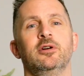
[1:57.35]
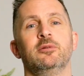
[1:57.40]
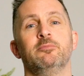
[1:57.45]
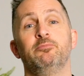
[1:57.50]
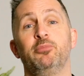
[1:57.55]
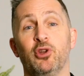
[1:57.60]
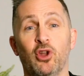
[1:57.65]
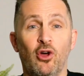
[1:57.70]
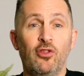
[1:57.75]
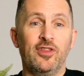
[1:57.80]

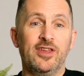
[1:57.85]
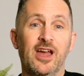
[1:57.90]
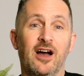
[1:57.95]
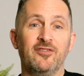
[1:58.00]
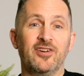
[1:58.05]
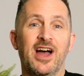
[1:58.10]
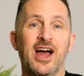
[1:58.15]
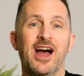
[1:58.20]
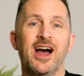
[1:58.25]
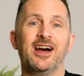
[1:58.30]
But on the
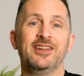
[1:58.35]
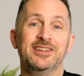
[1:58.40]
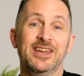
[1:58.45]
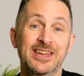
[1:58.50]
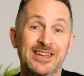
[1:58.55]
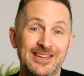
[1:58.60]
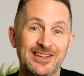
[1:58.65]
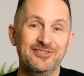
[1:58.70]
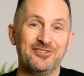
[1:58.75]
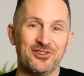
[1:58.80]
other hand,
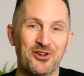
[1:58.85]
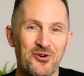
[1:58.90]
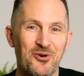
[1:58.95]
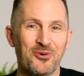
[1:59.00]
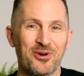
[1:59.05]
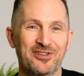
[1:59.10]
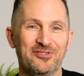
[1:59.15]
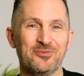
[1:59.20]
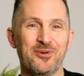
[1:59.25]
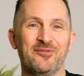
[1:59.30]
he is
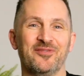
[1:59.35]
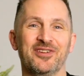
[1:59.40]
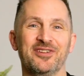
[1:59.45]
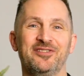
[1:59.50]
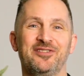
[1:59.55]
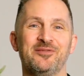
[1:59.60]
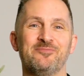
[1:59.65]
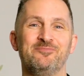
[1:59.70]
always with us,